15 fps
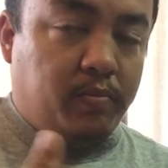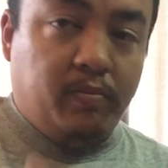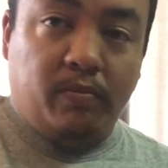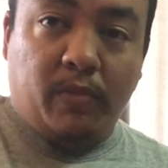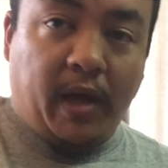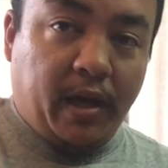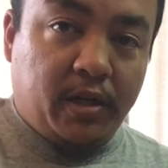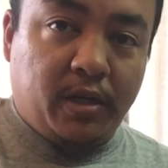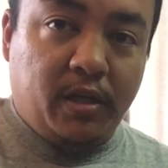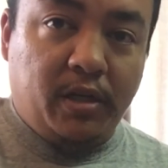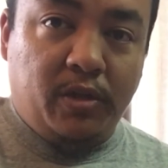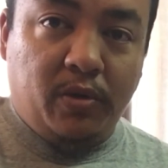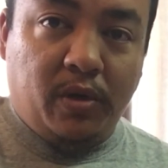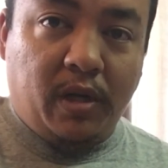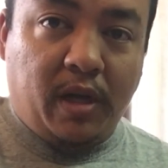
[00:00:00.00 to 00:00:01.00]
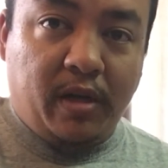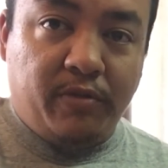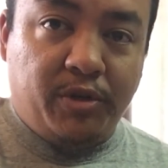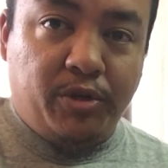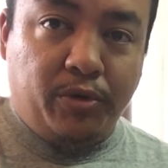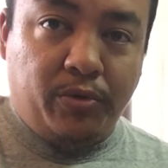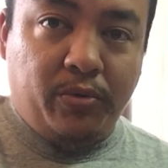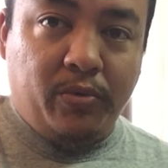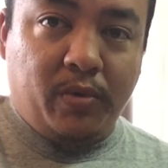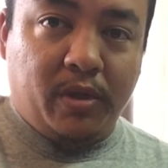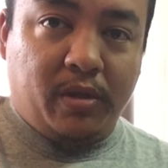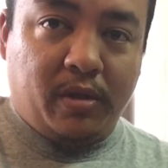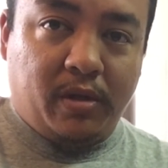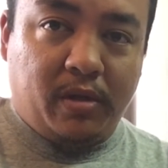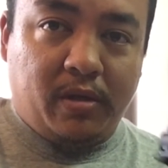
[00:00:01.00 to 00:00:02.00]
actually do a live shoot with
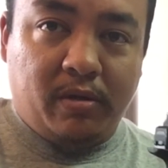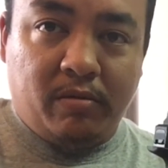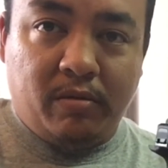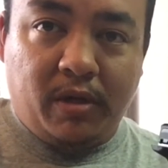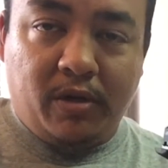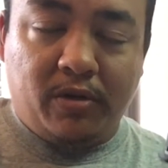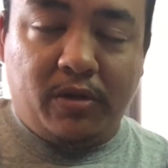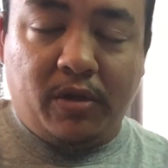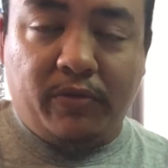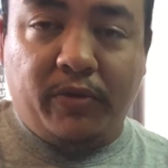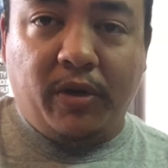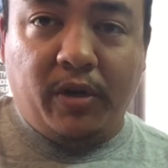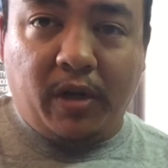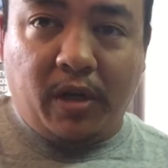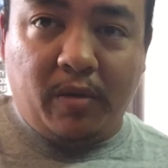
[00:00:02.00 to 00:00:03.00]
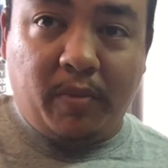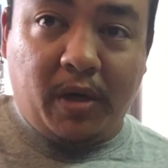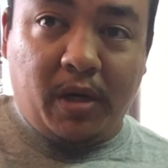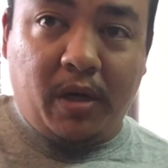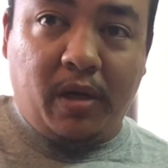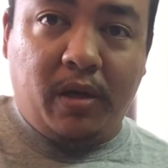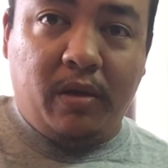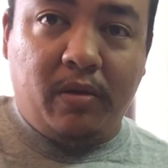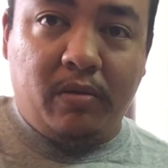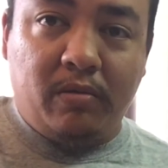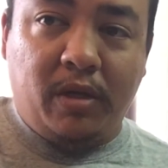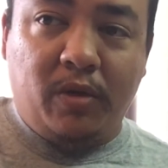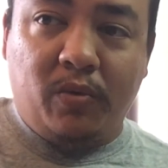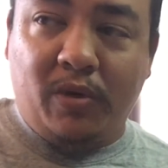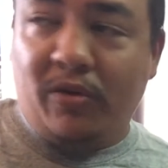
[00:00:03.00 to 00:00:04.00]
the airsoft and my
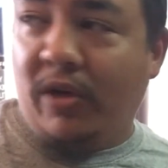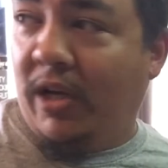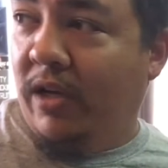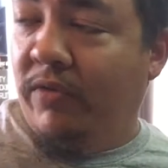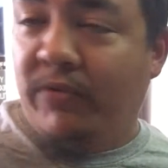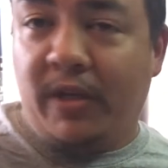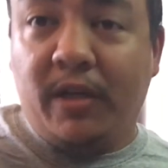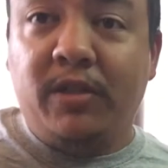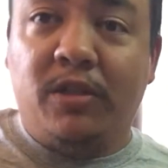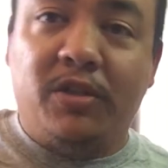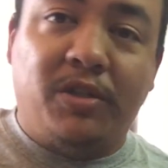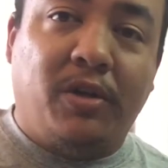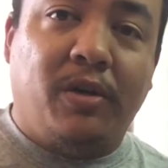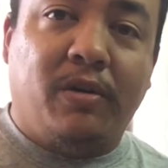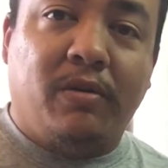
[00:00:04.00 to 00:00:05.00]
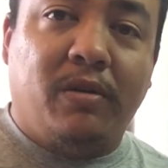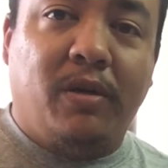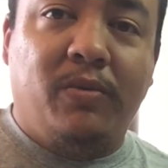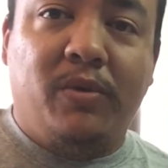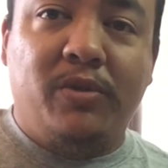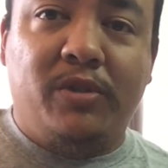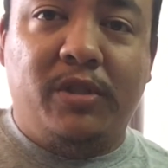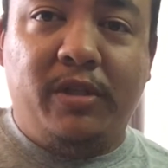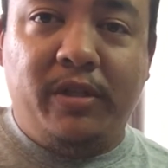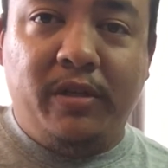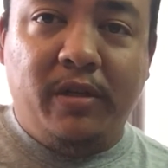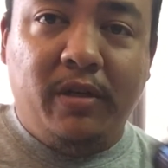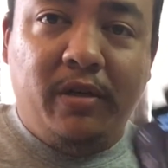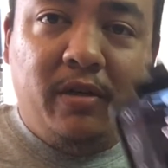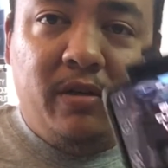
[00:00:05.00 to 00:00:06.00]
in real life Texas Star, and we'll see
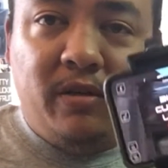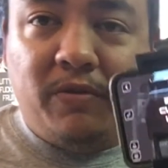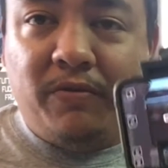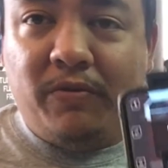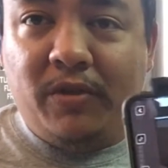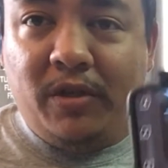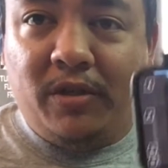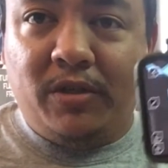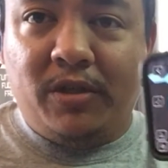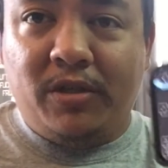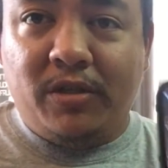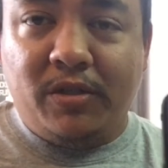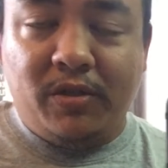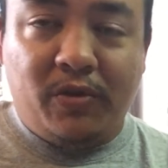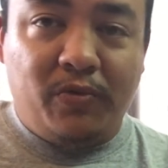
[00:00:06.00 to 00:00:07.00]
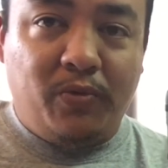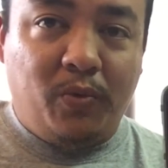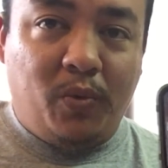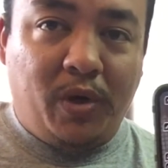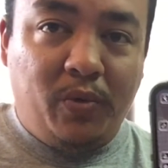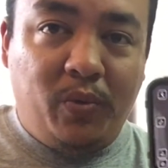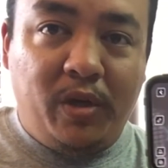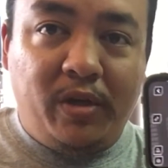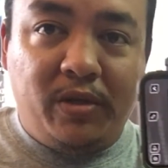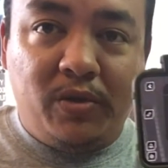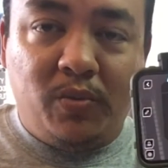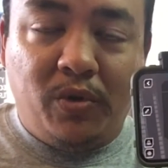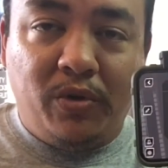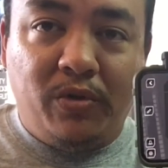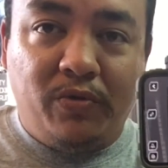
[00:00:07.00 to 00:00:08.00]
if this 1 week's
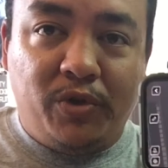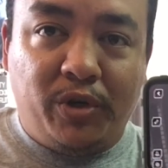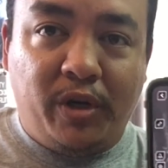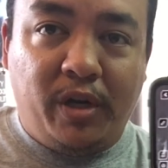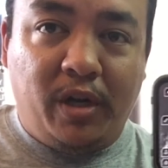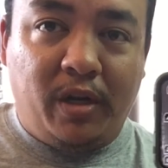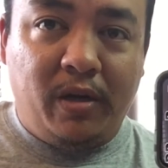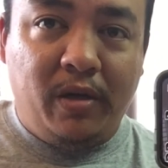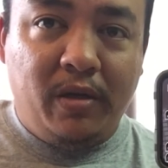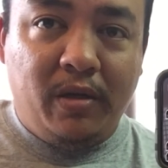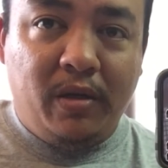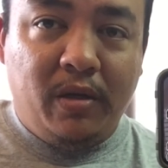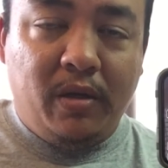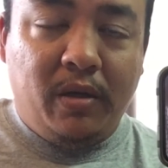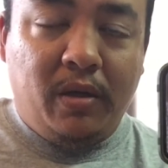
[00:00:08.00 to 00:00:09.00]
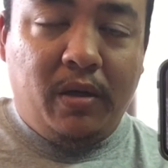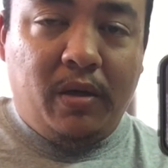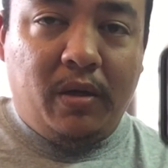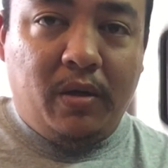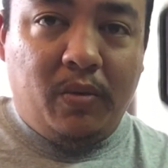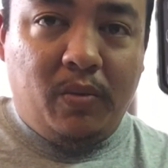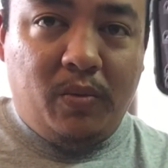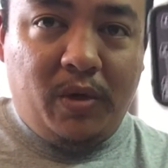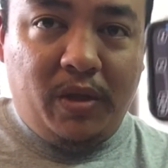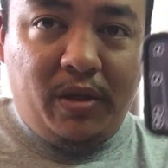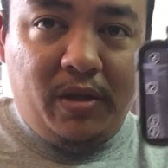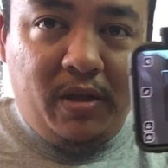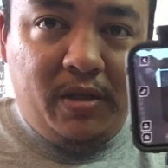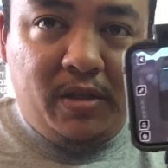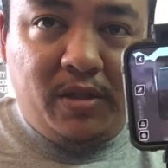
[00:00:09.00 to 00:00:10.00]
worth of training with
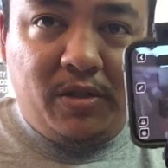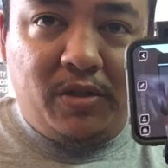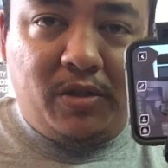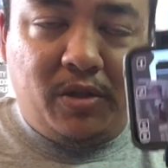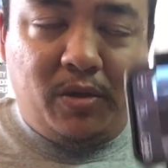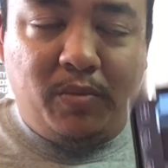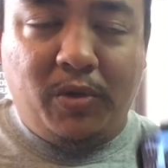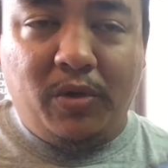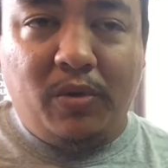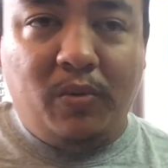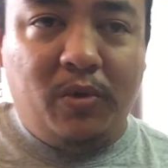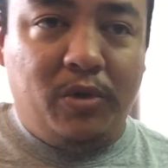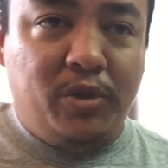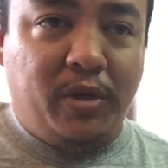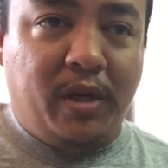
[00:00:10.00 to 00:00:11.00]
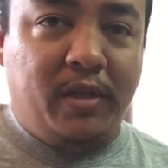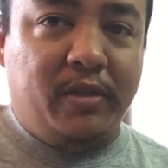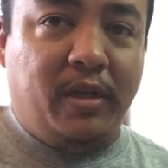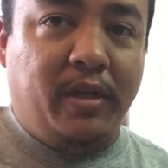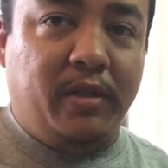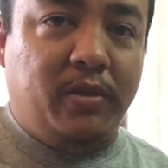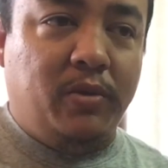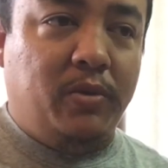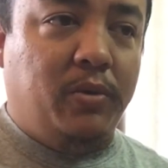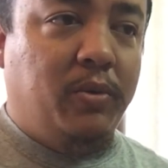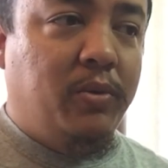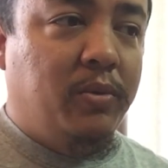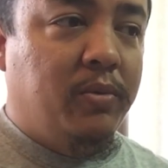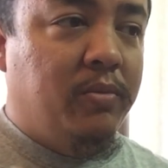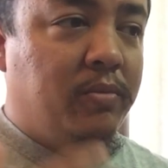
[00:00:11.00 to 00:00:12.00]
this system will translate to
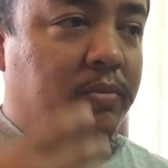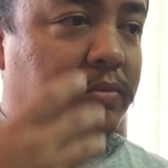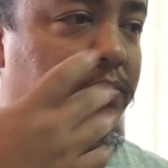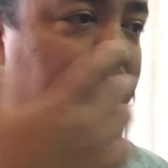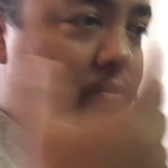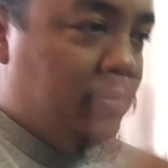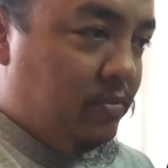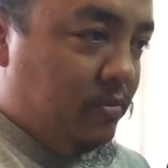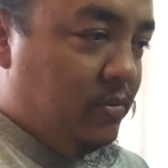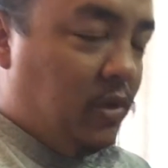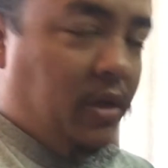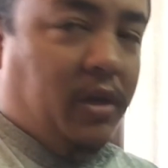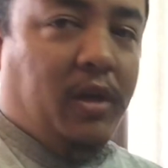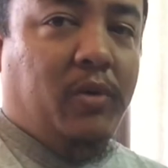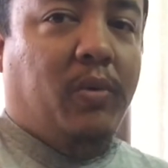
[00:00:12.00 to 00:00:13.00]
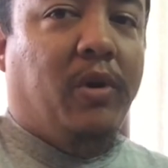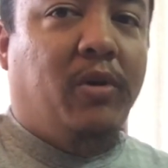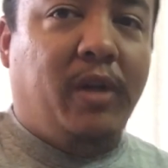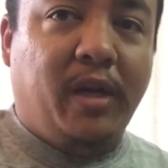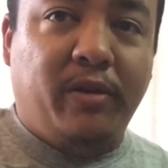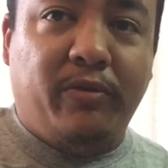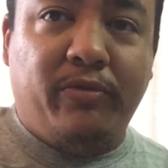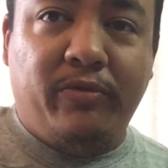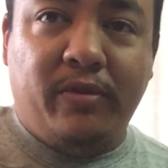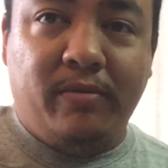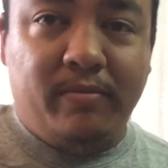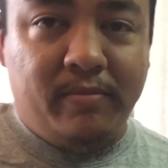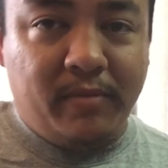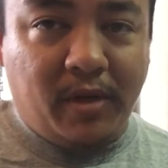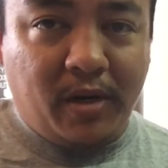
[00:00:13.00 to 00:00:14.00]
in real life.
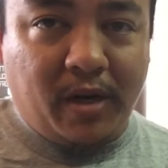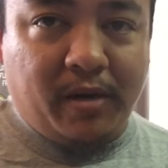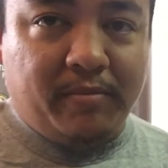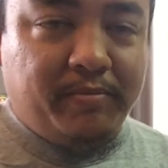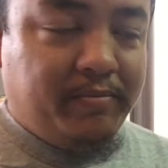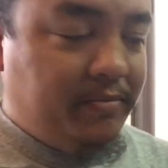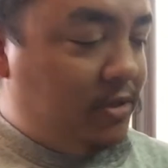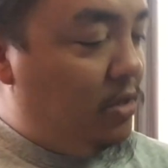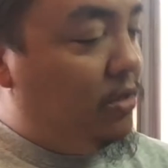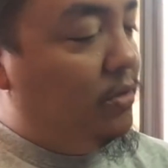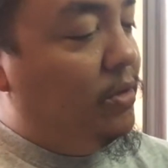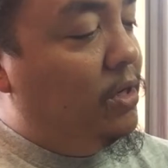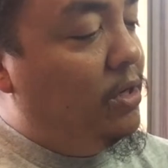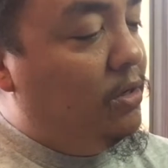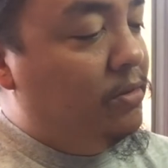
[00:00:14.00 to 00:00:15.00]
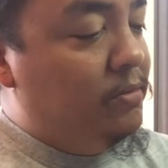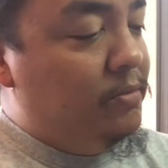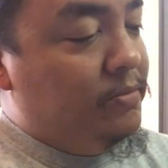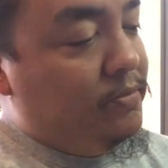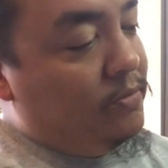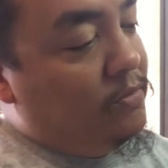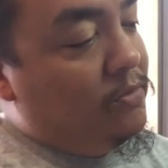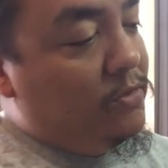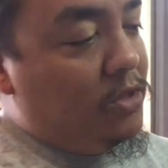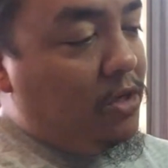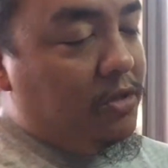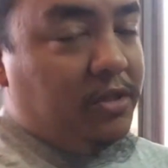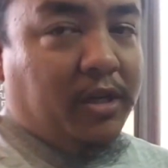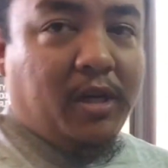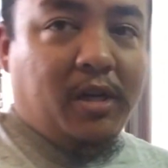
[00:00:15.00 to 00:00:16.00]
Alright, so here we go. It's all
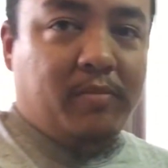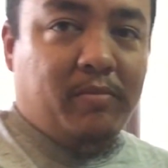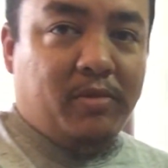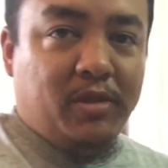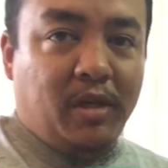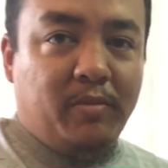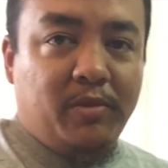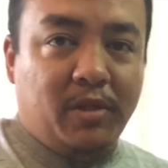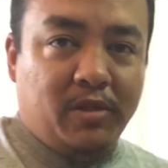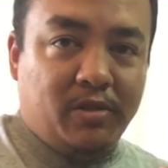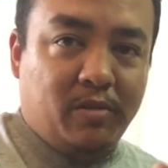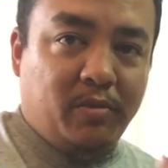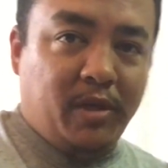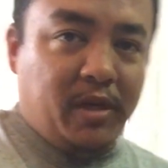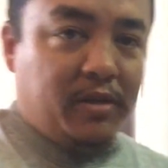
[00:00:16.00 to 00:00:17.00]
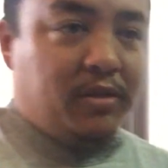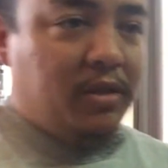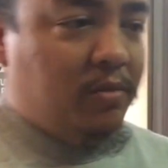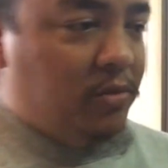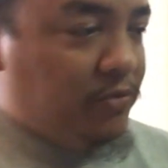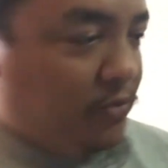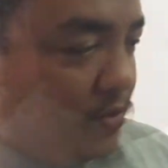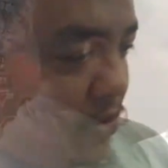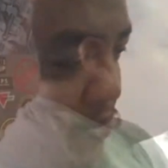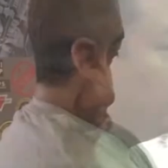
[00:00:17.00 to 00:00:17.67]
set up, same system you guys seen before.